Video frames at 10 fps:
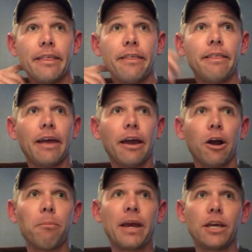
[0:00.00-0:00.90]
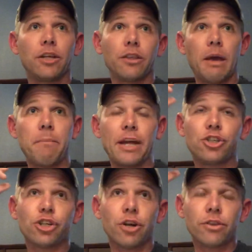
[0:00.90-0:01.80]
they made
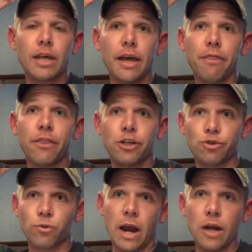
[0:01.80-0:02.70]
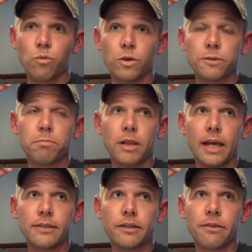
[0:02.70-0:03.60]
sure that the drain was
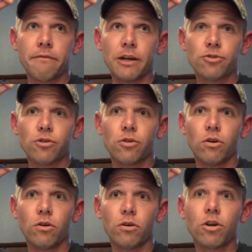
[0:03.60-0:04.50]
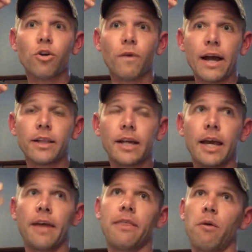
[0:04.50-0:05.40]
placed in the ventricle
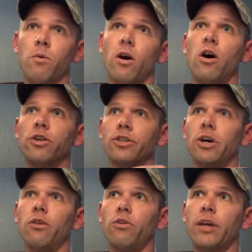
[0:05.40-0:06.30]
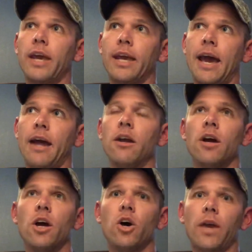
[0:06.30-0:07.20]
correctly, and they were also looking at,
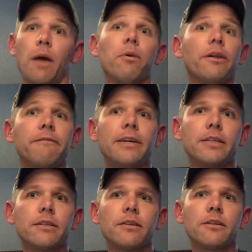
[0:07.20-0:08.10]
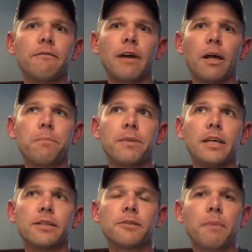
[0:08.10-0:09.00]
okay, well, if he's developed
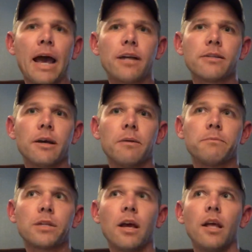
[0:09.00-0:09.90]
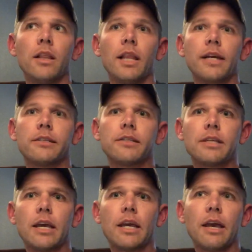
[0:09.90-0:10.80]
these spasms, let's
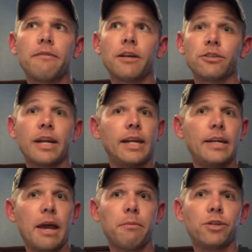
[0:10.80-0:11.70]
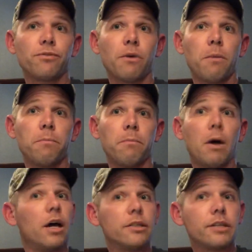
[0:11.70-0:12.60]
see if there's any damage from
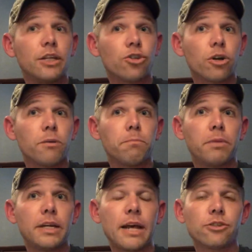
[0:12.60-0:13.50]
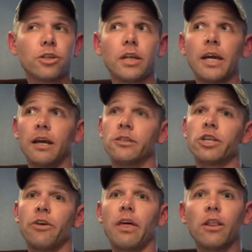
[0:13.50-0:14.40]
a seizure potentially. And
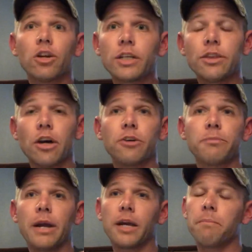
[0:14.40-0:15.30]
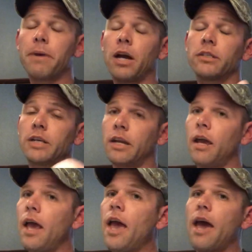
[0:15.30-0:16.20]
so they looked at those, made a comparison,
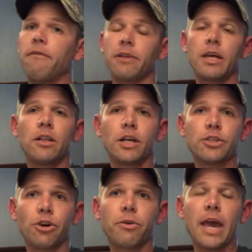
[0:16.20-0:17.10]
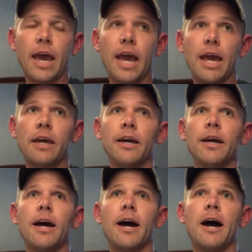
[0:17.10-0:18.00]
everything looked okay.
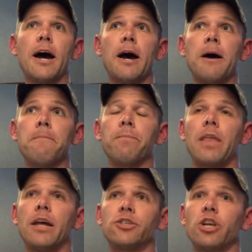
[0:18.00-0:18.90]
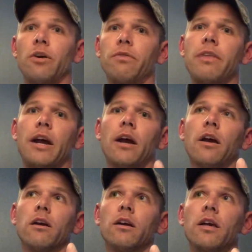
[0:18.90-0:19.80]
And so
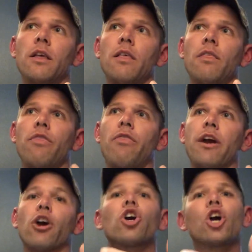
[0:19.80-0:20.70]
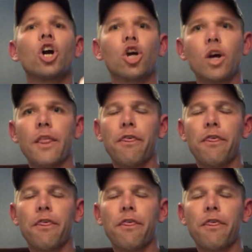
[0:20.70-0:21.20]
their current